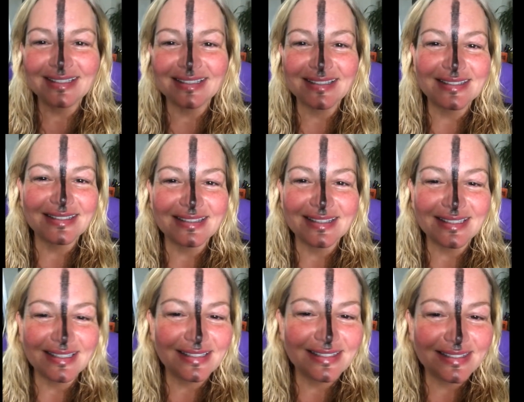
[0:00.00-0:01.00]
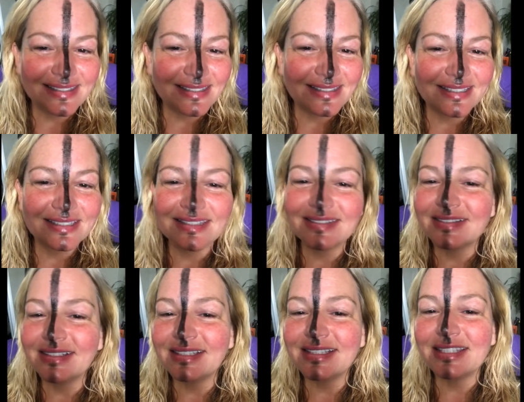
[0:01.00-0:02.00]
because I think it's
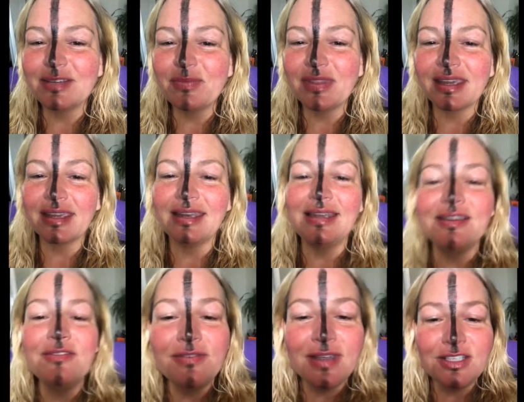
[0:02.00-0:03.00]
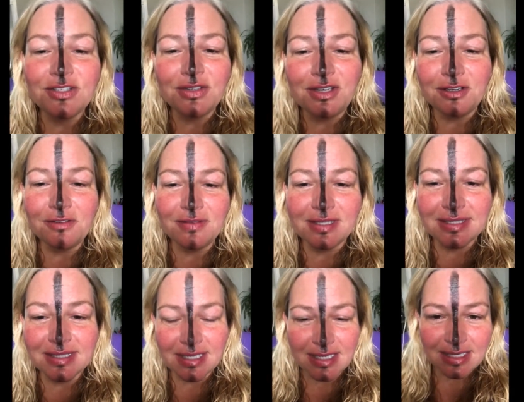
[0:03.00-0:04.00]
really something. And the facial nerve
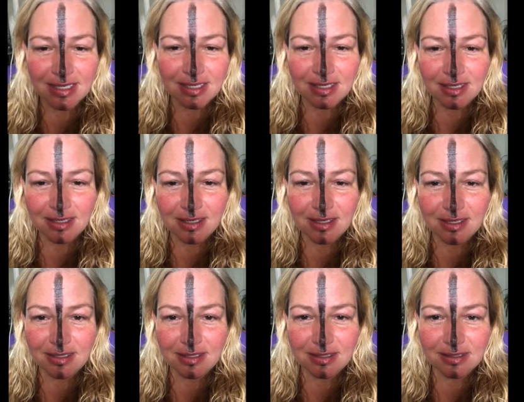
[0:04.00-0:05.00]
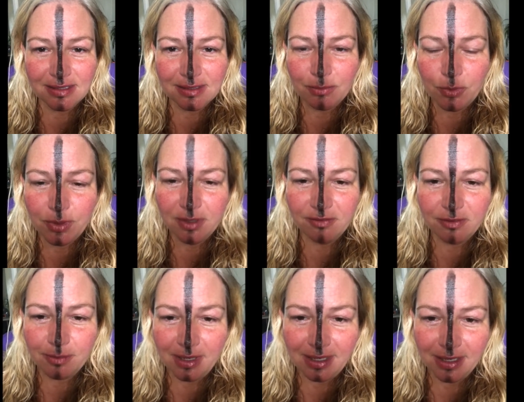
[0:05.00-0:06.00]
is important
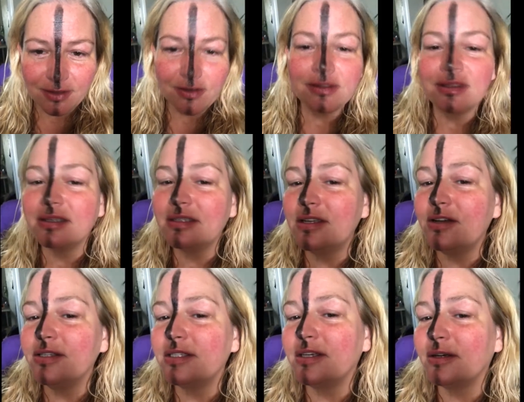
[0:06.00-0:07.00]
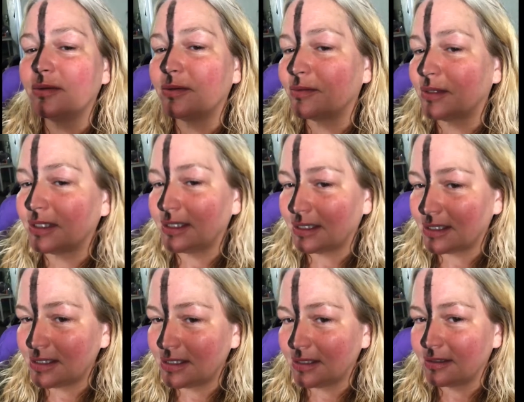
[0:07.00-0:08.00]
for many other things also. We really
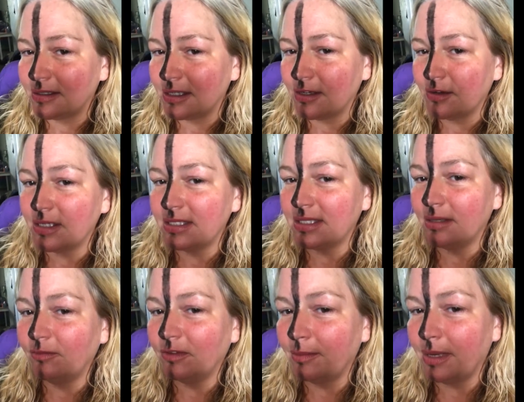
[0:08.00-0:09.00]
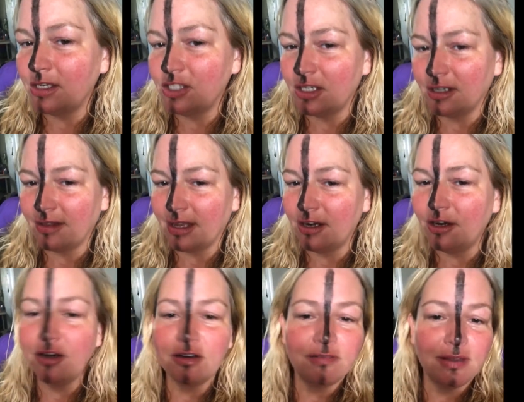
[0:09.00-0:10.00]
need to decrease the inflammation on that
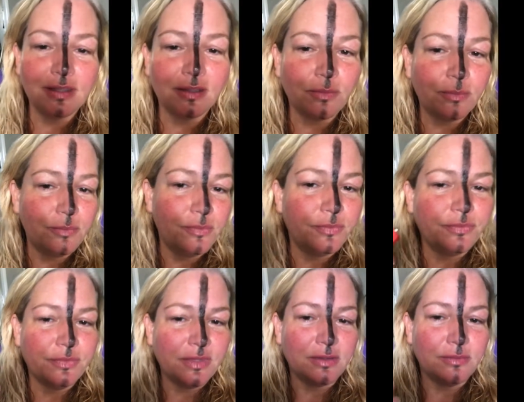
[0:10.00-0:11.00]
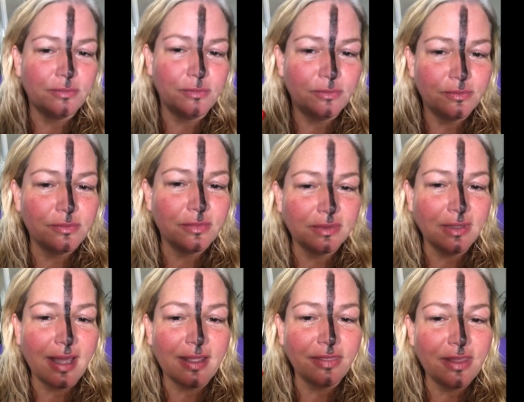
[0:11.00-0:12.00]
nerve, and the light